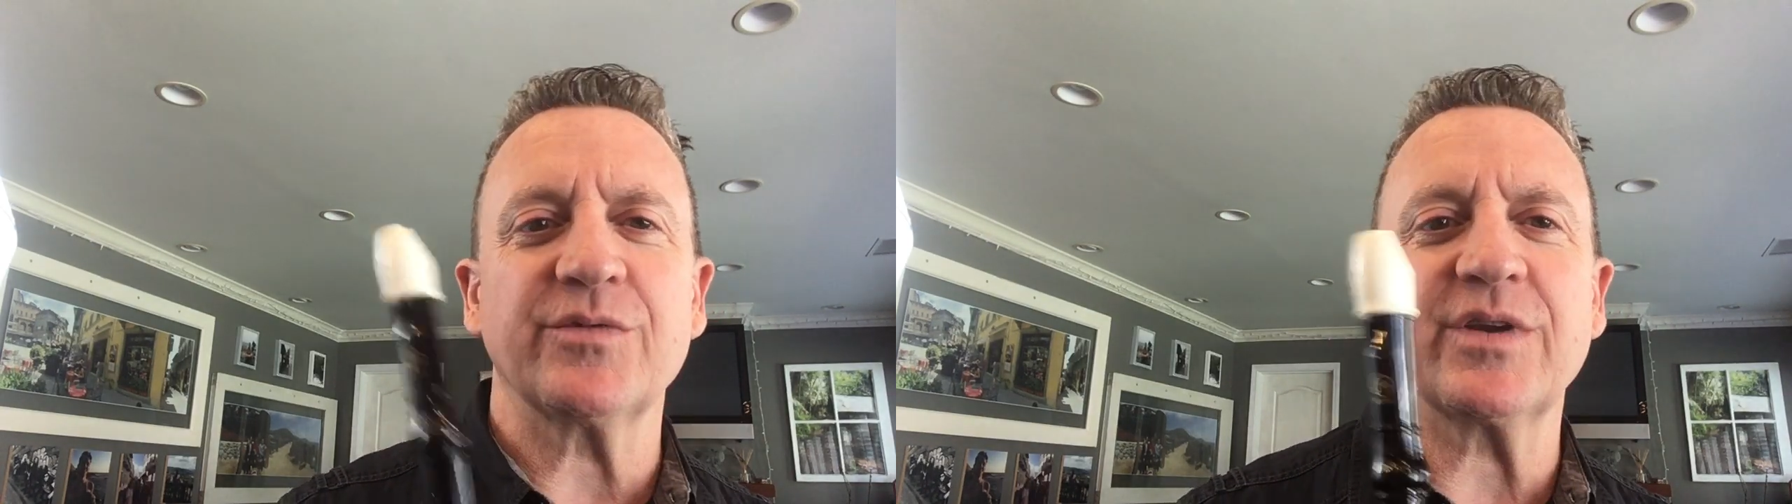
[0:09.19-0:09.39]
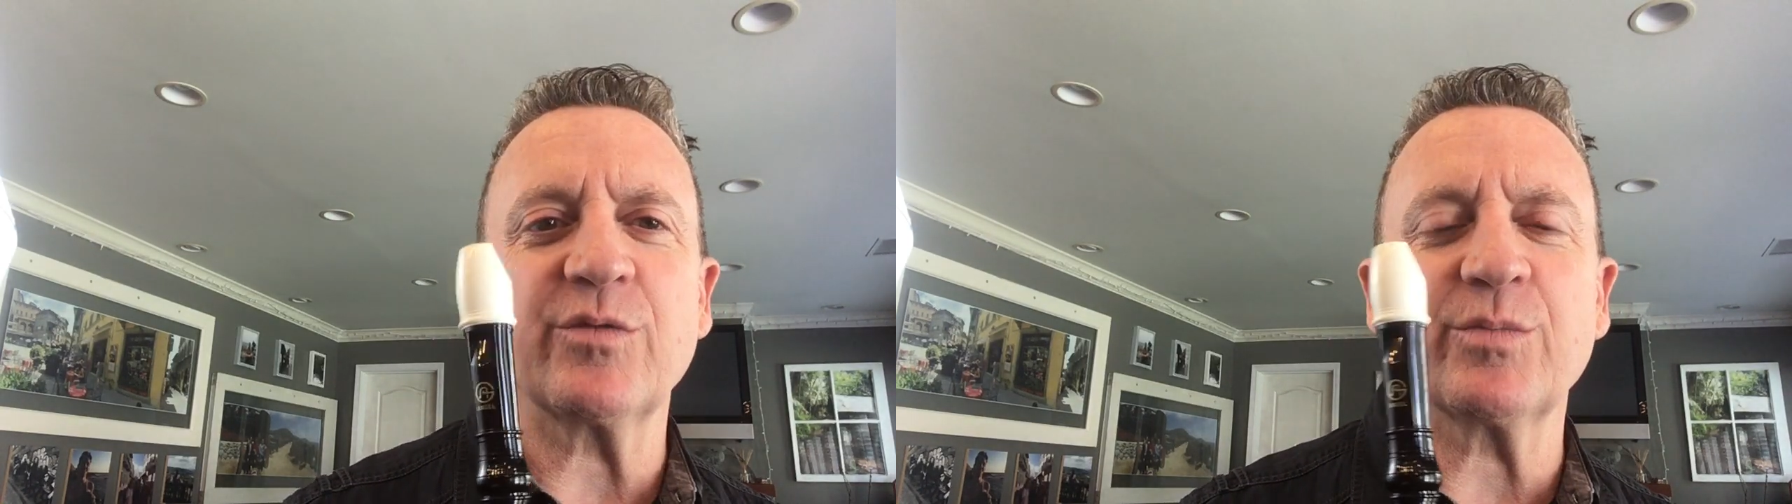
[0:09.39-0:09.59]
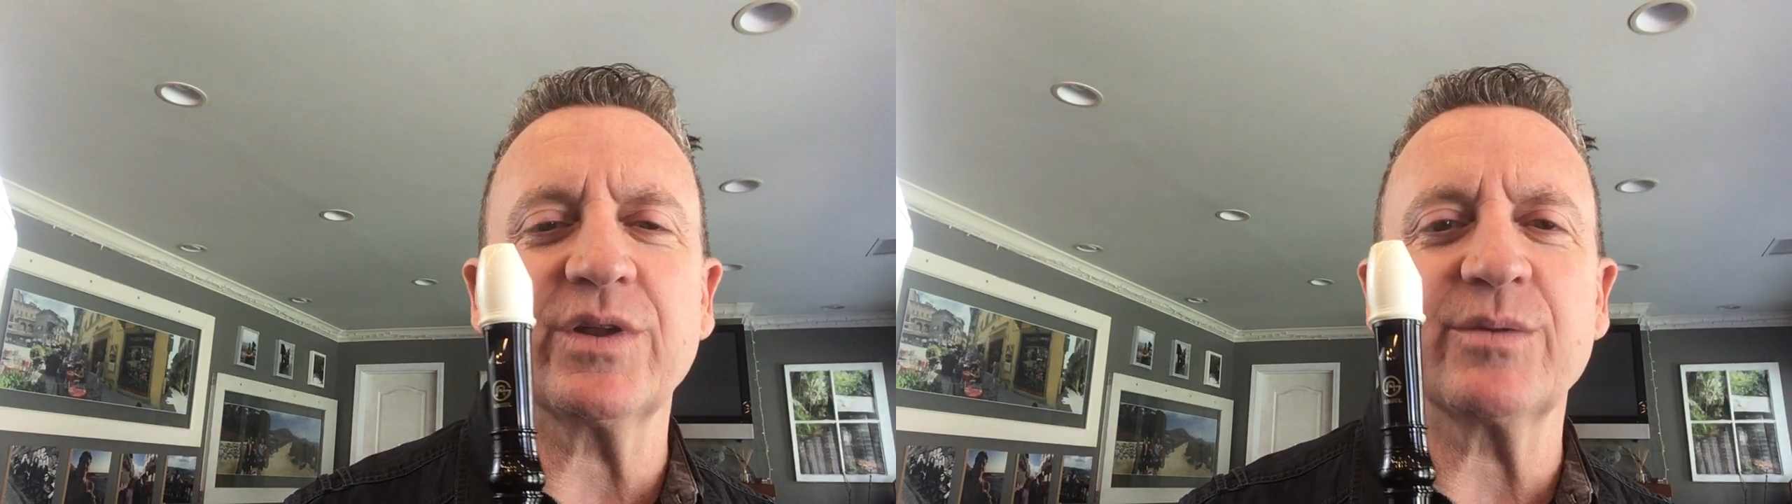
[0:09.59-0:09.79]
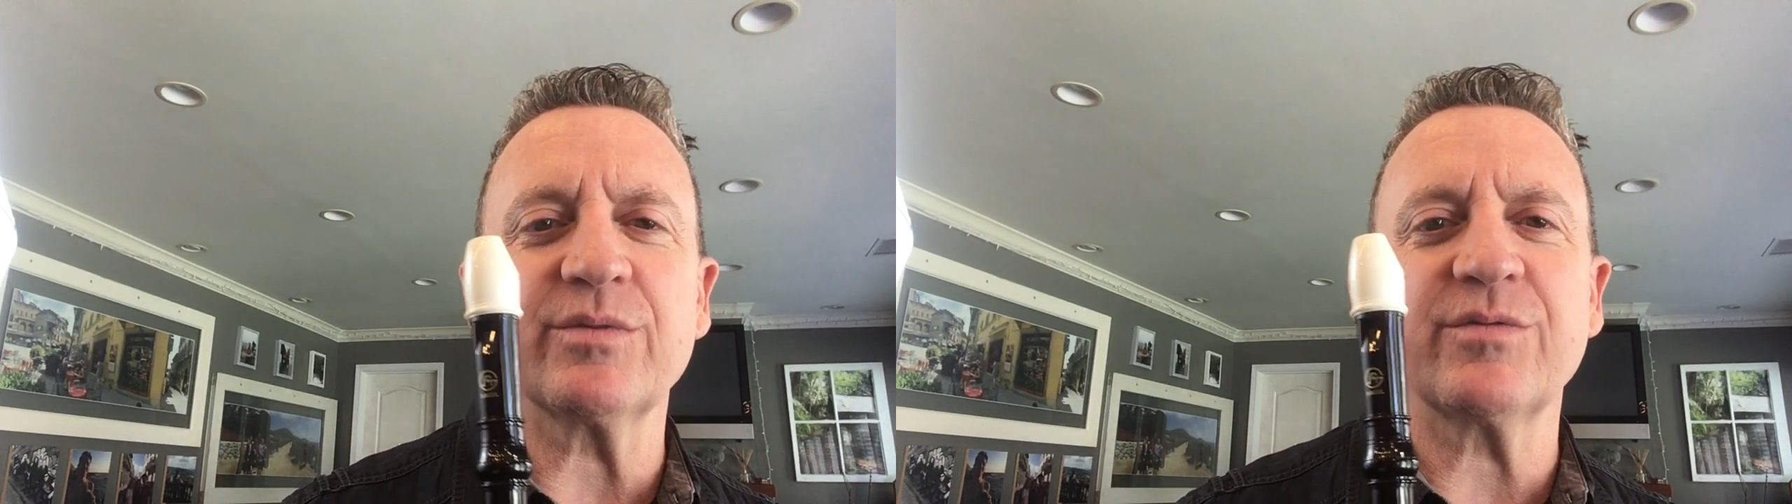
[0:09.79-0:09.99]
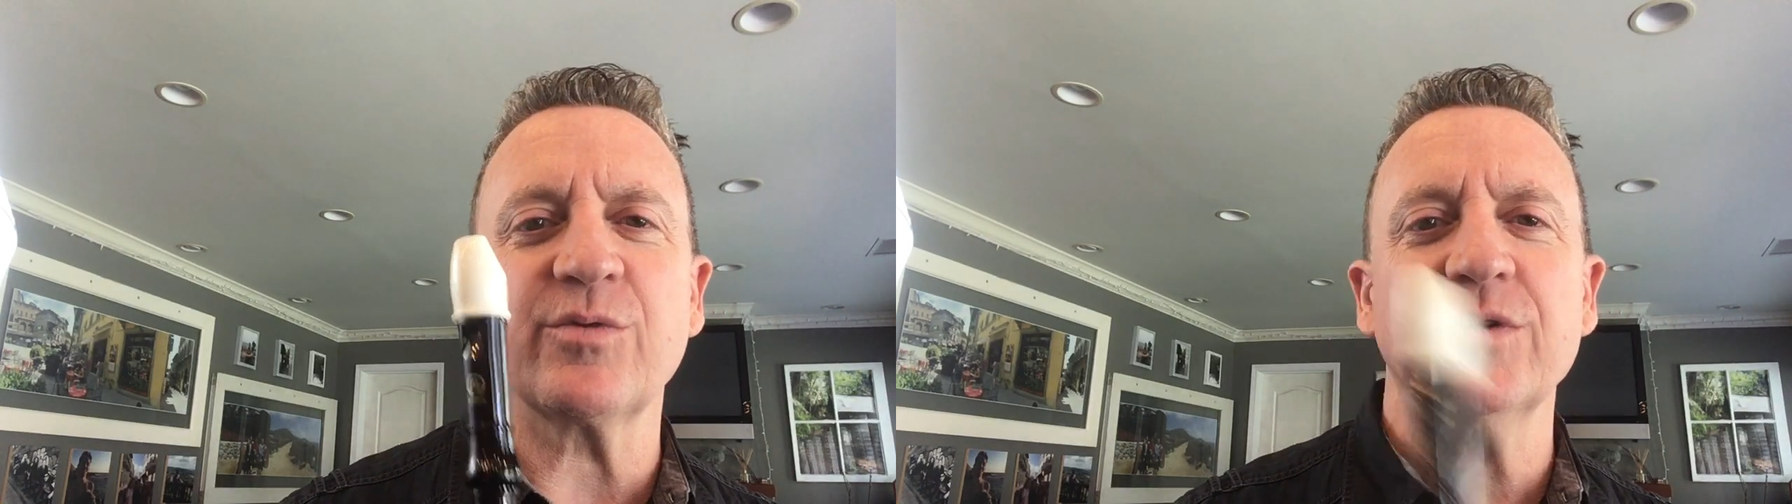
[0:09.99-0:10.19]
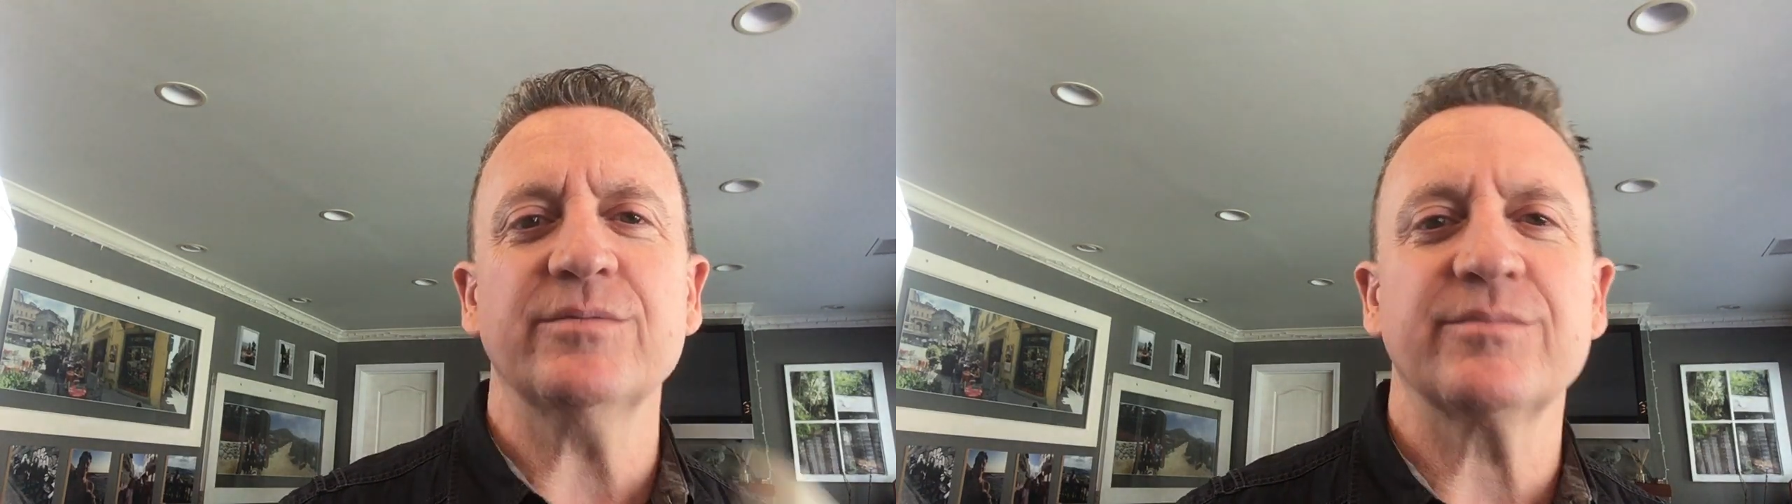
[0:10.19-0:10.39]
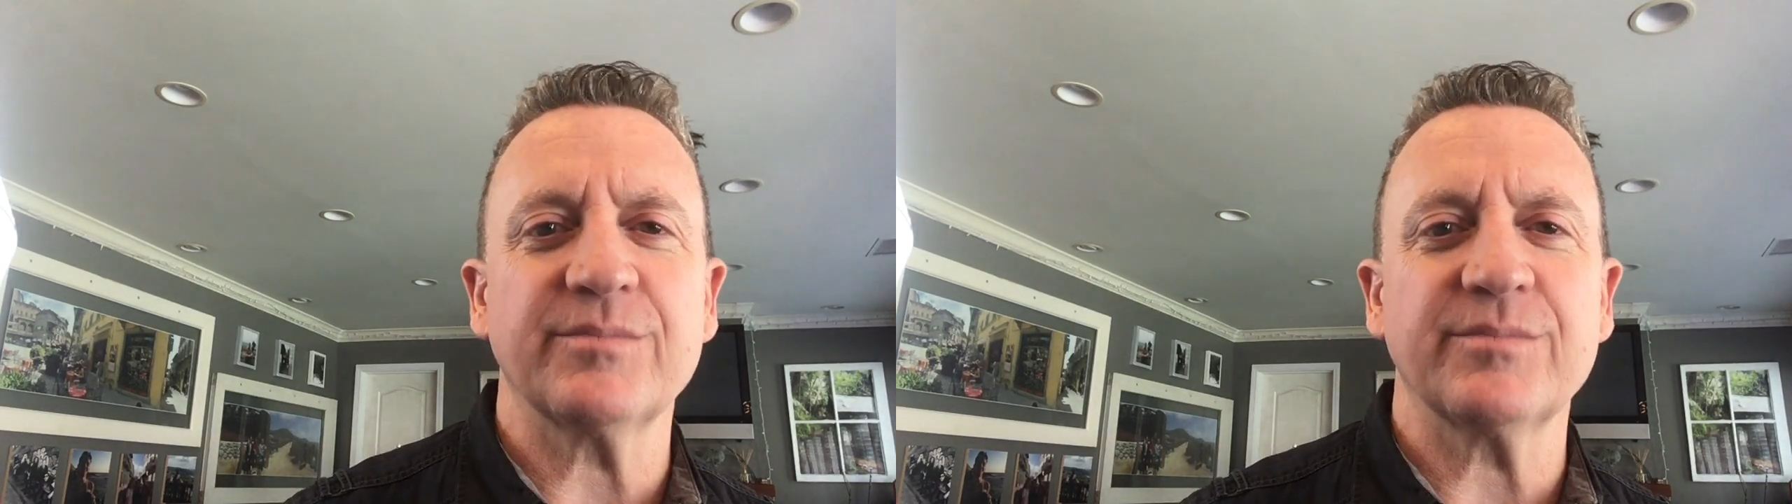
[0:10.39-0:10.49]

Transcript: you've never played before,